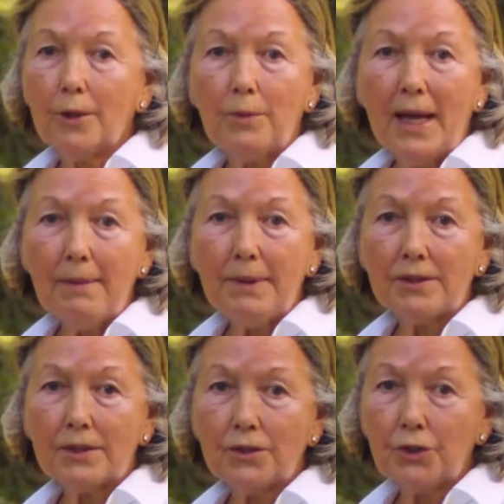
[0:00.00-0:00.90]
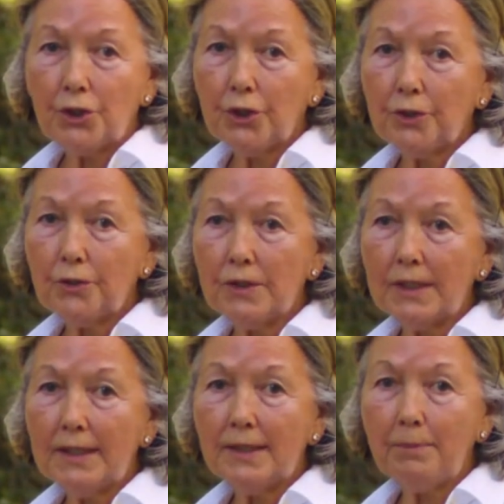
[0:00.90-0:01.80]
Rabbits, turtles,
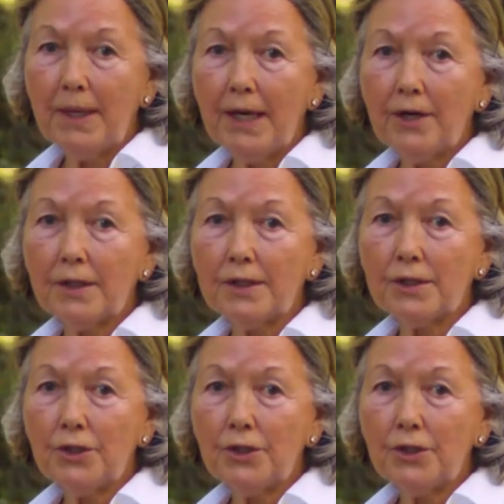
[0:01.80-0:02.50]
and sparrows